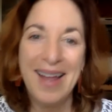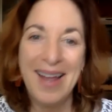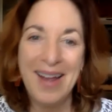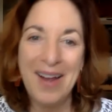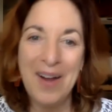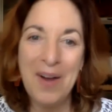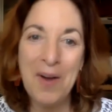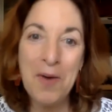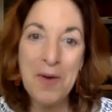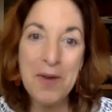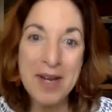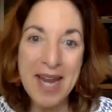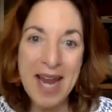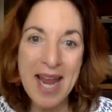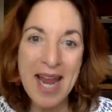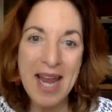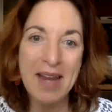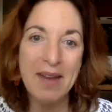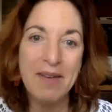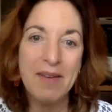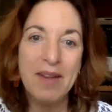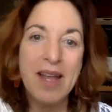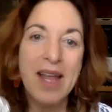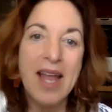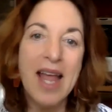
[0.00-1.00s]

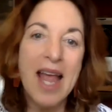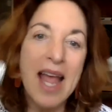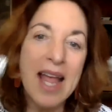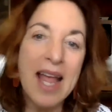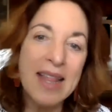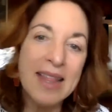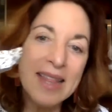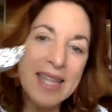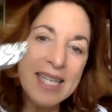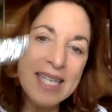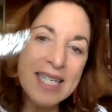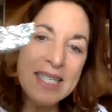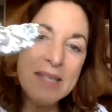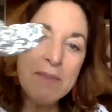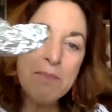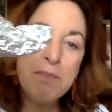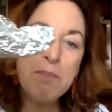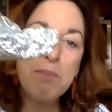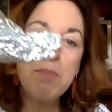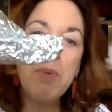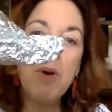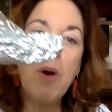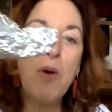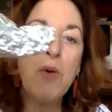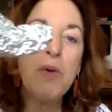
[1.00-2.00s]
Okay, this
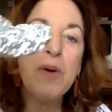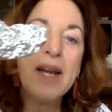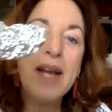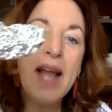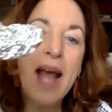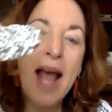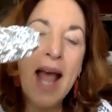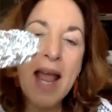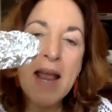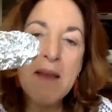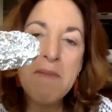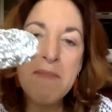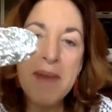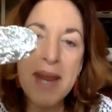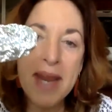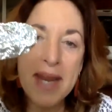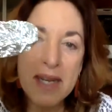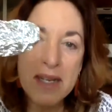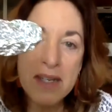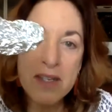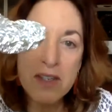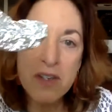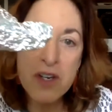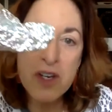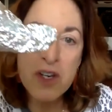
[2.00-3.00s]
boat I
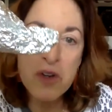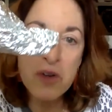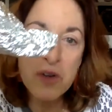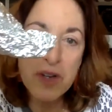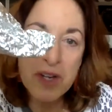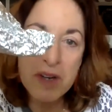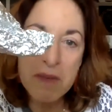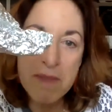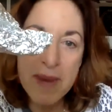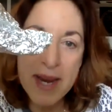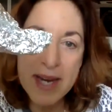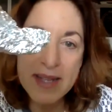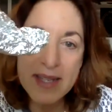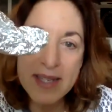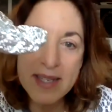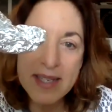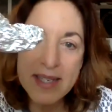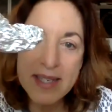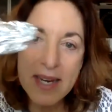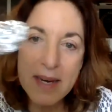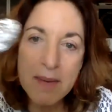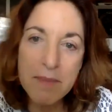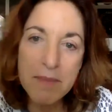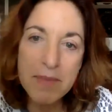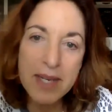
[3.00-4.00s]
made so you can make the
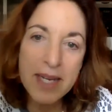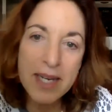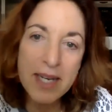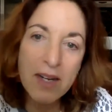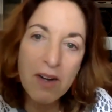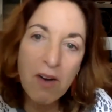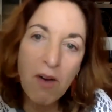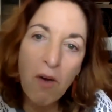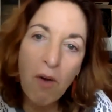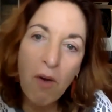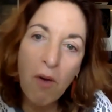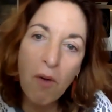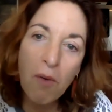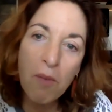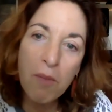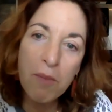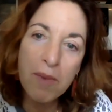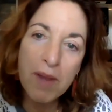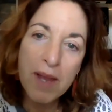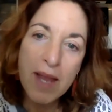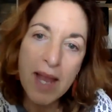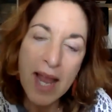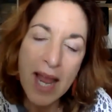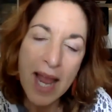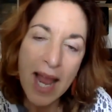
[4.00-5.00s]
same thing at home.
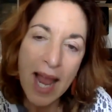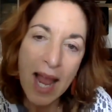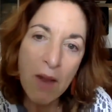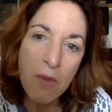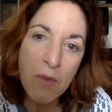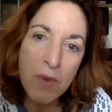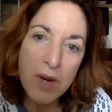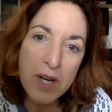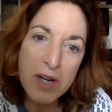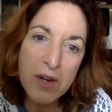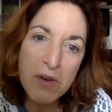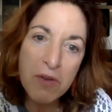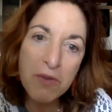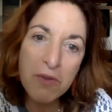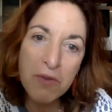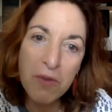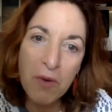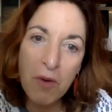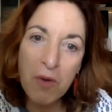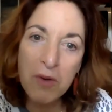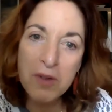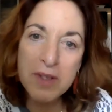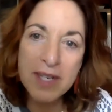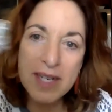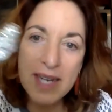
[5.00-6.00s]
And when you
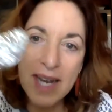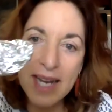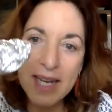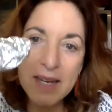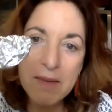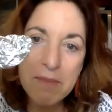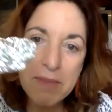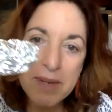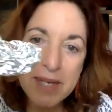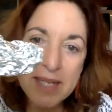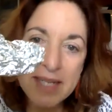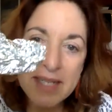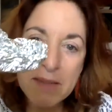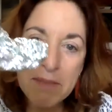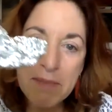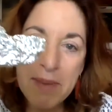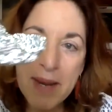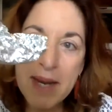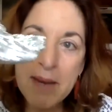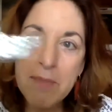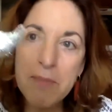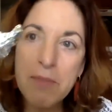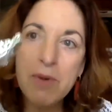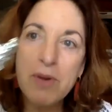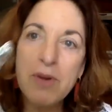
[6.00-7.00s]
fold it like a piece of
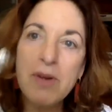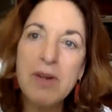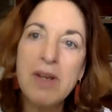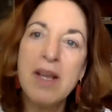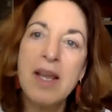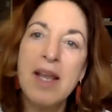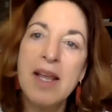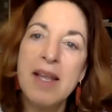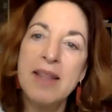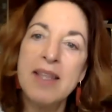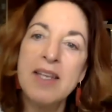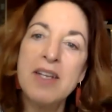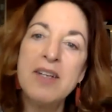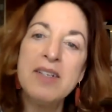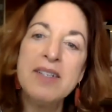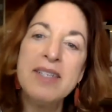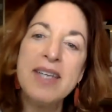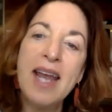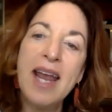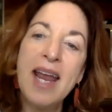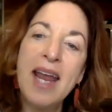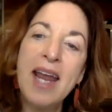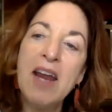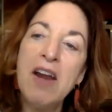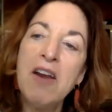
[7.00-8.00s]
paper, there's
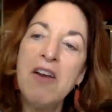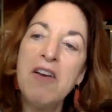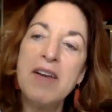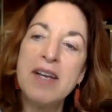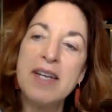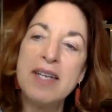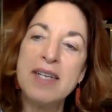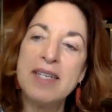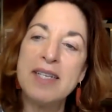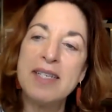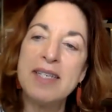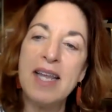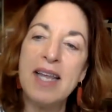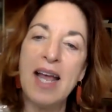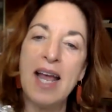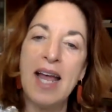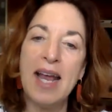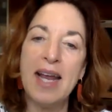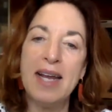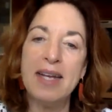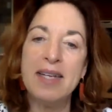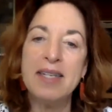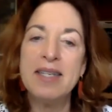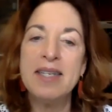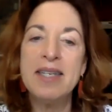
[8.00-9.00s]
air
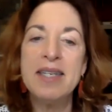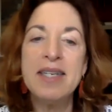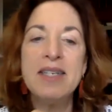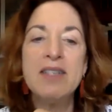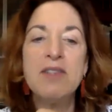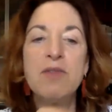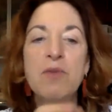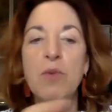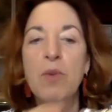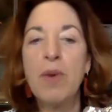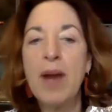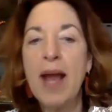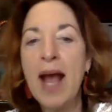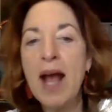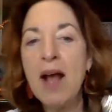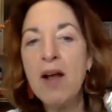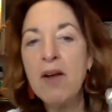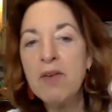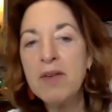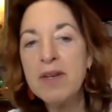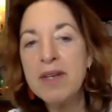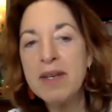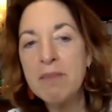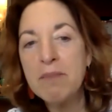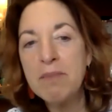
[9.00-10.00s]
inside. See, it's
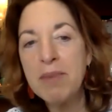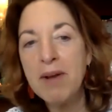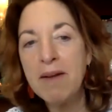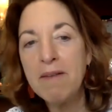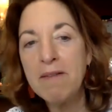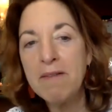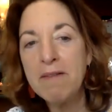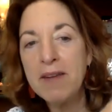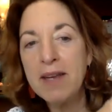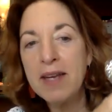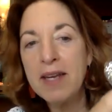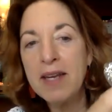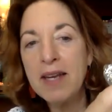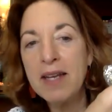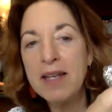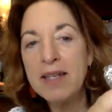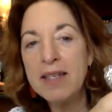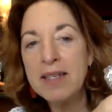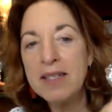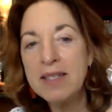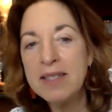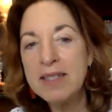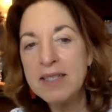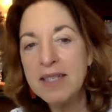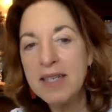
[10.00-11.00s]
round and puffy on
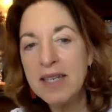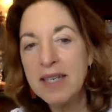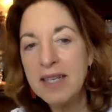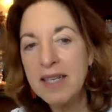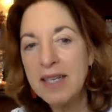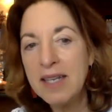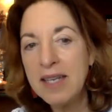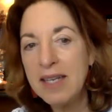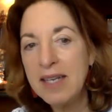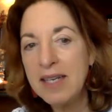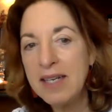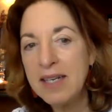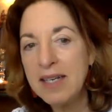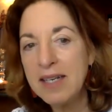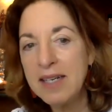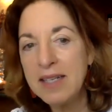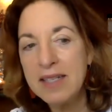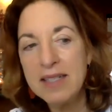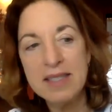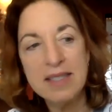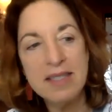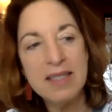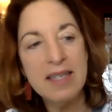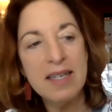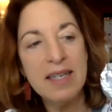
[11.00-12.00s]
this side. Can
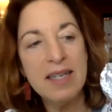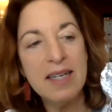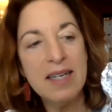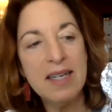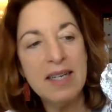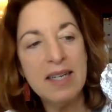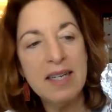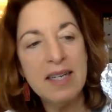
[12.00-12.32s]
you see?